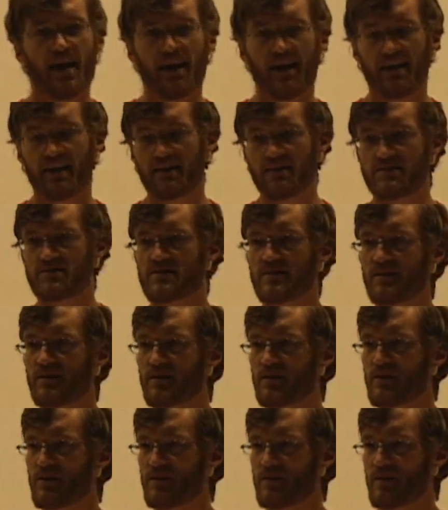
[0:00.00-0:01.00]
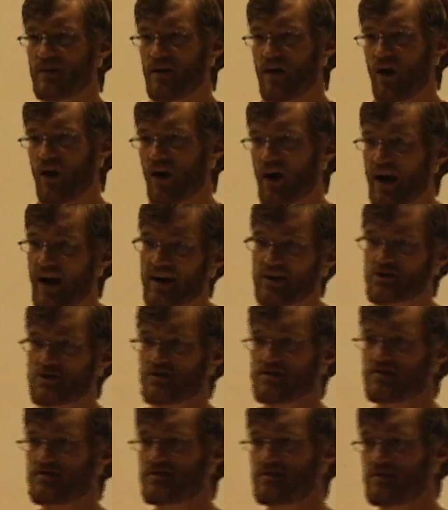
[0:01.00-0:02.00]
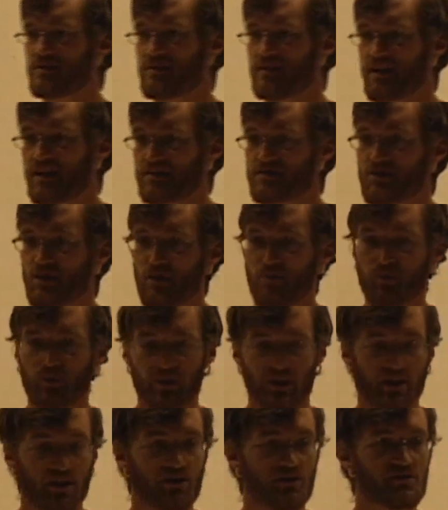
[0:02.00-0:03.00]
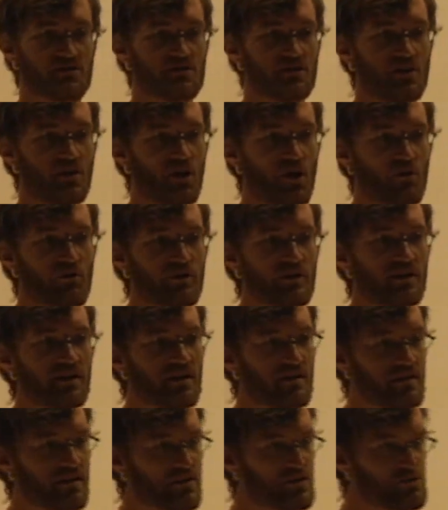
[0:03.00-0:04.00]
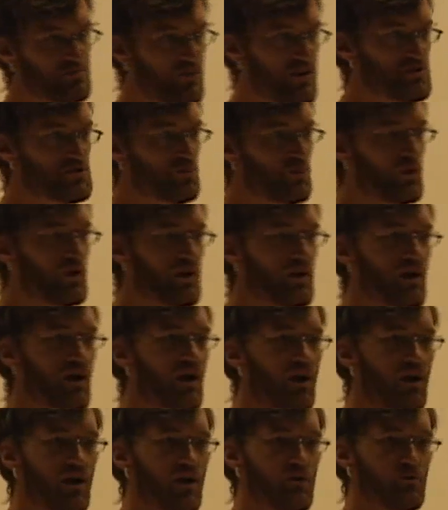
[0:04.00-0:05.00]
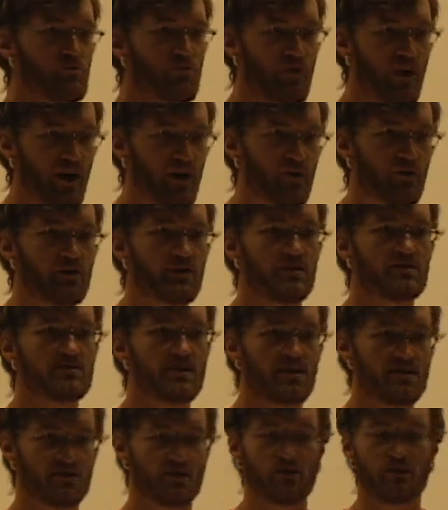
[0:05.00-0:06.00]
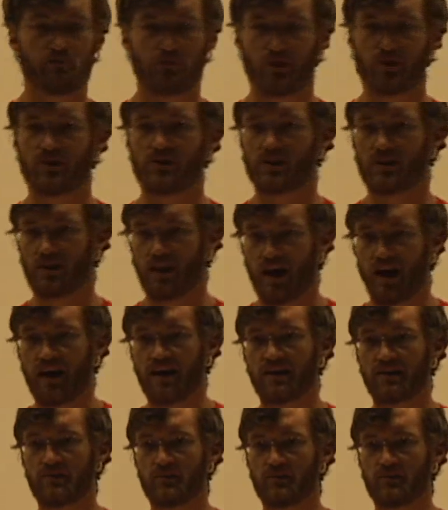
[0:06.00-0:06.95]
And our actions in the next couple years are really going to express where our priorities as a community lie.